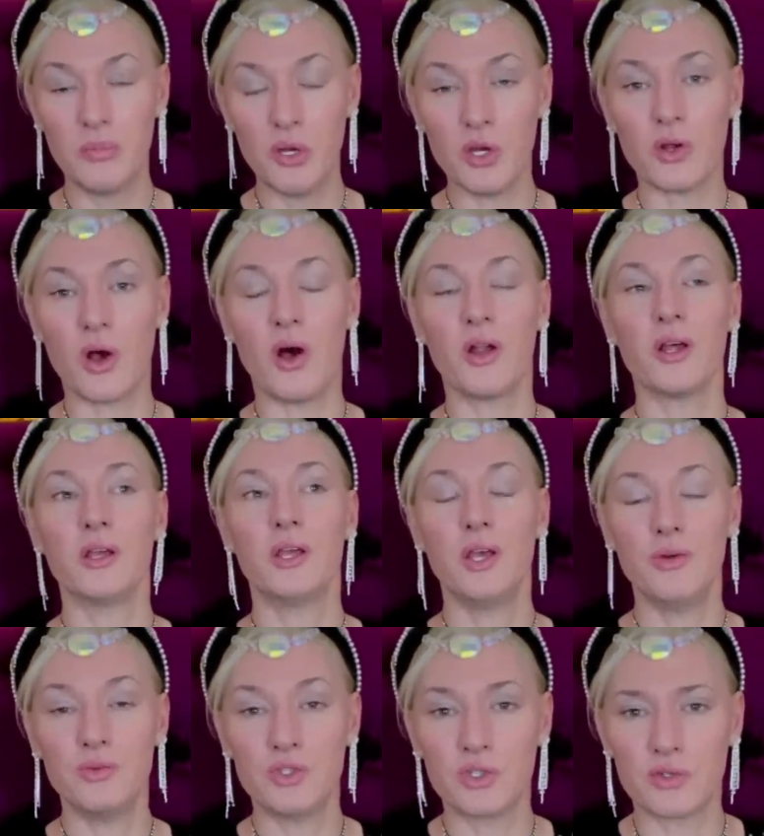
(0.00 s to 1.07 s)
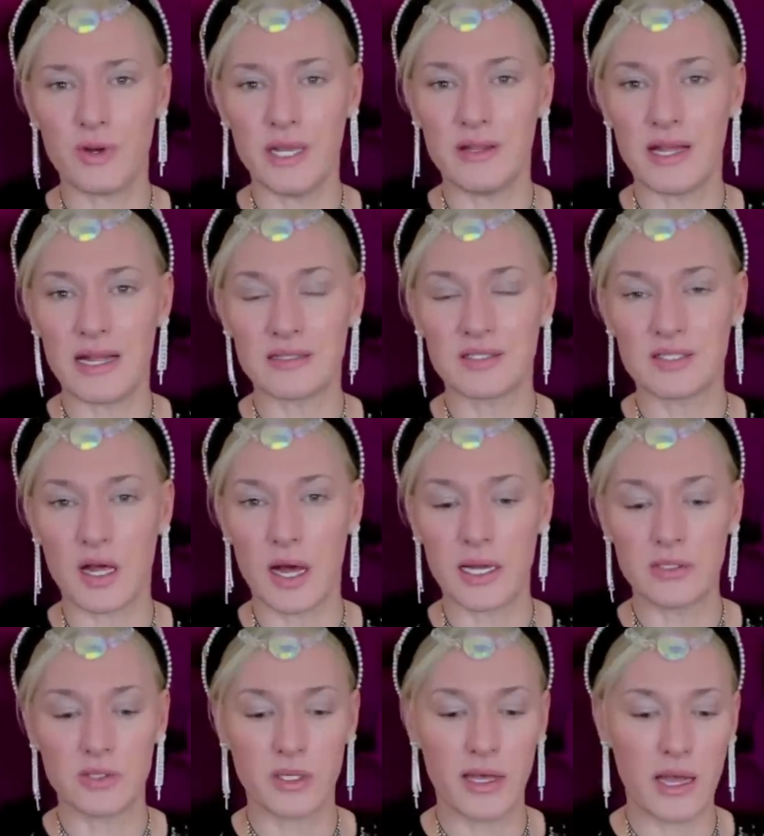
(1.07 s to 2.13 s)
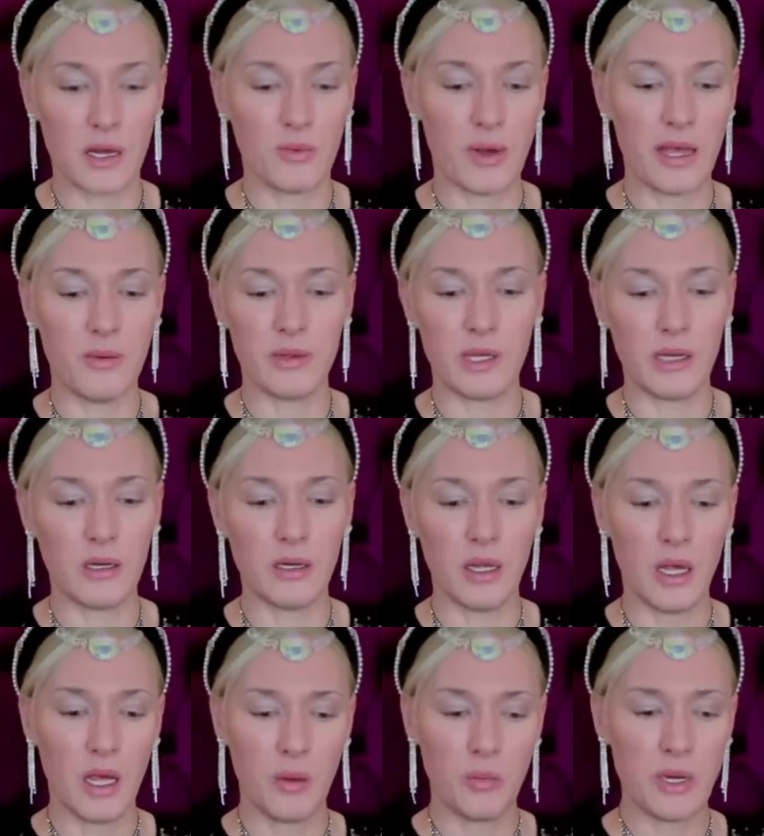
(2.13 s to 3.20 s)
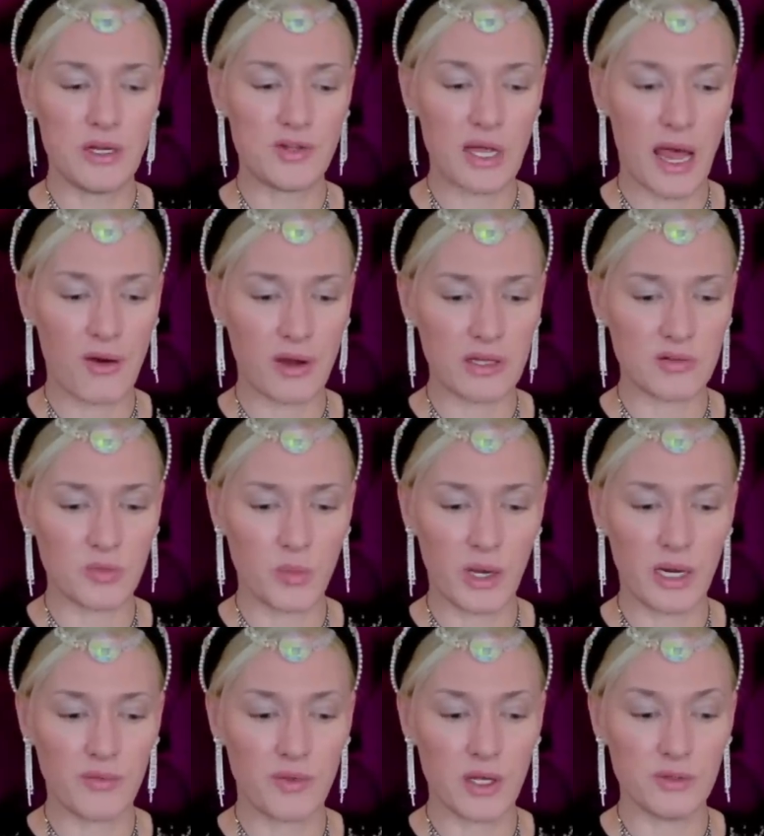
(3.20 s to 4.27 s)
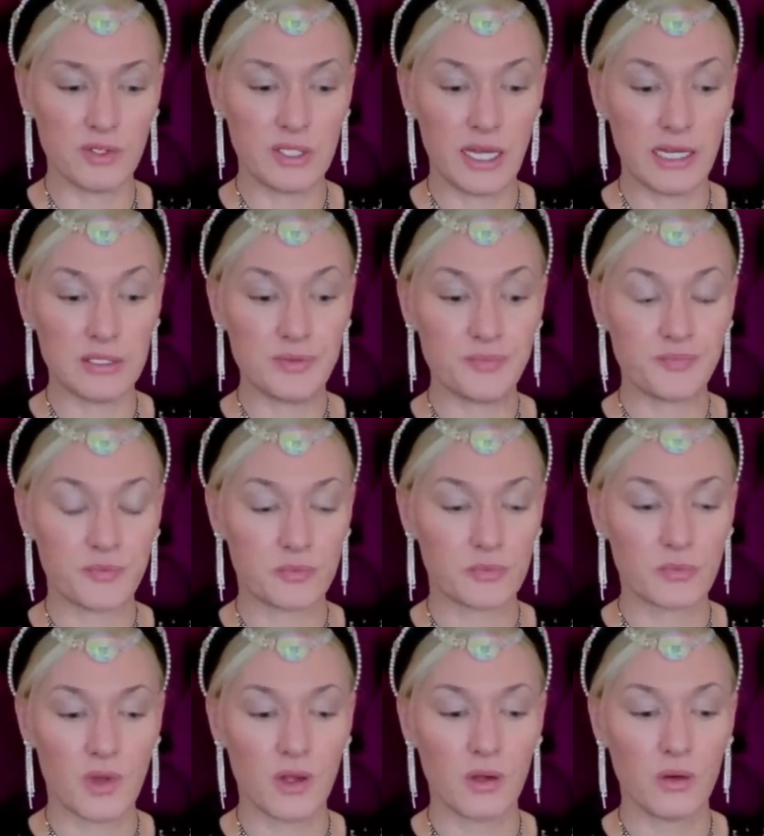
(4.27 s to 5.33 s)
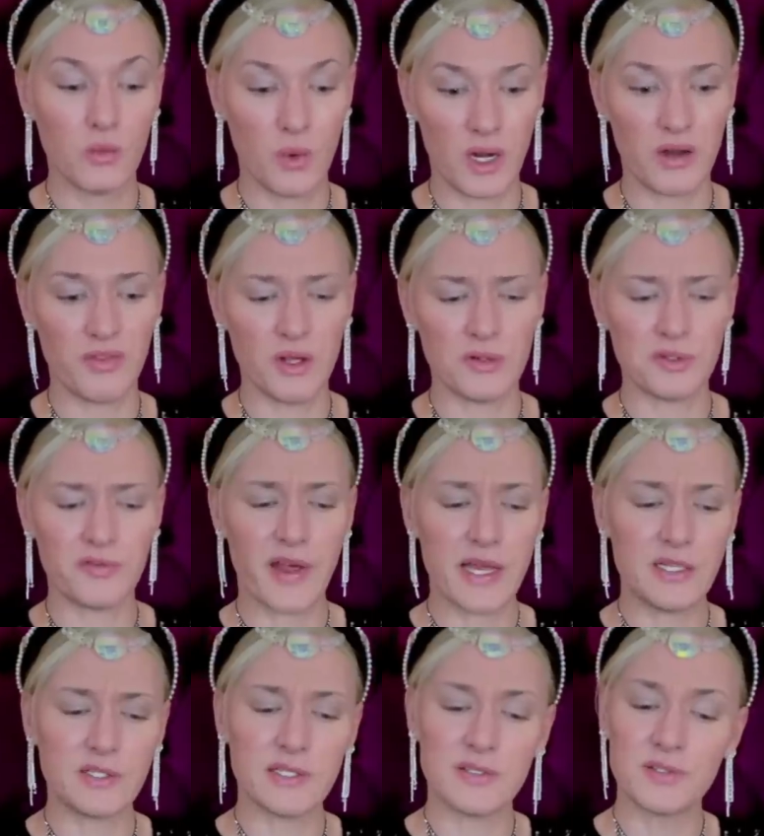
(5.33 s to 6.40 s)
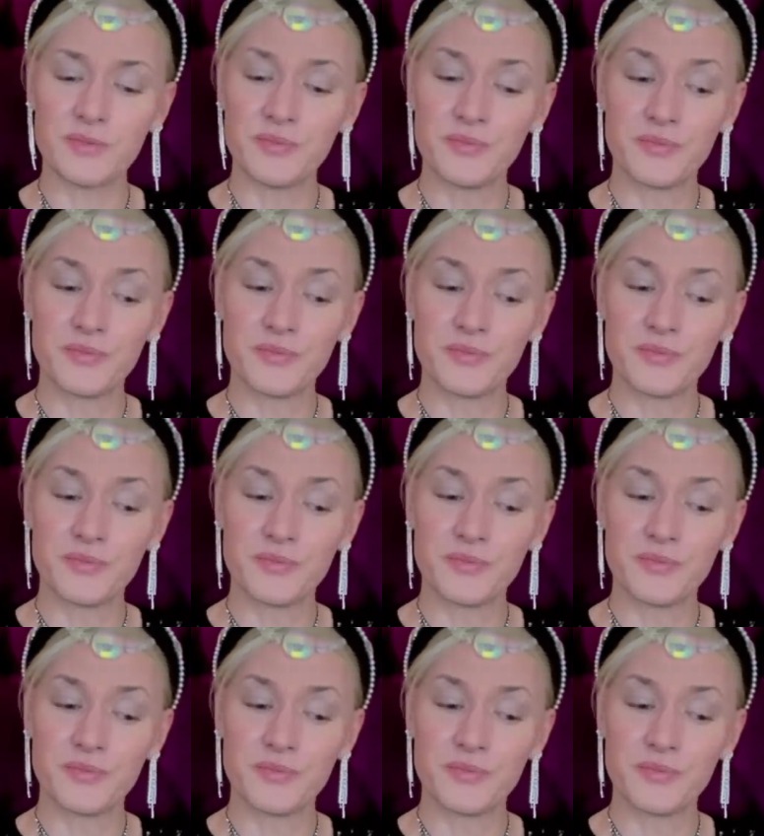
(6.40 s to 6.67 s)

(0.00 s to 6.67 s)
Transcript: put on a huge screen that size and get away with it. Prince Harry isn't one of those things, one of those faces.